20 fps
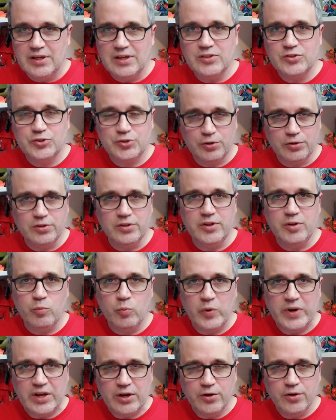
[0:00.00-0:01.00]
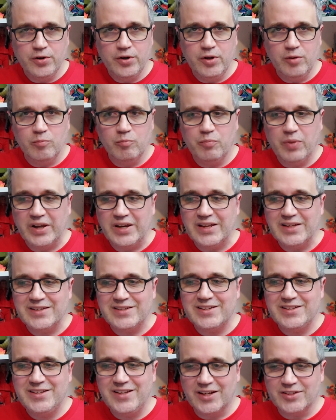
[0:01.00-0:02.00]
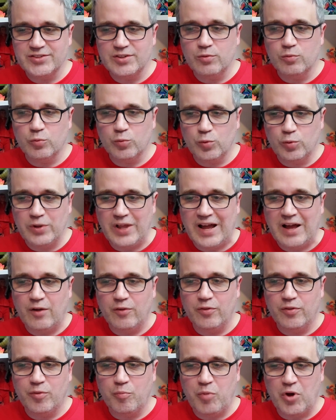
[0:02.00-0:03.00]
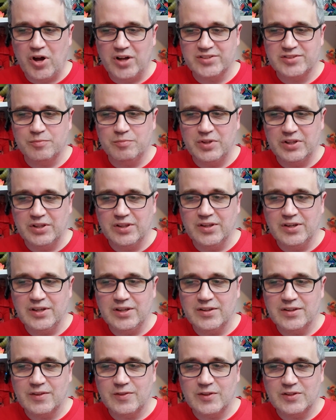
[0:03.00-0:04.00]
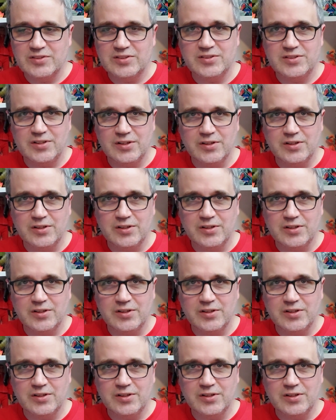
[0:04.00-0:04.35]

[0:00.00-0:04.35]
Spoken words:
certainly weird, but it doesn't rule out the possibility that this still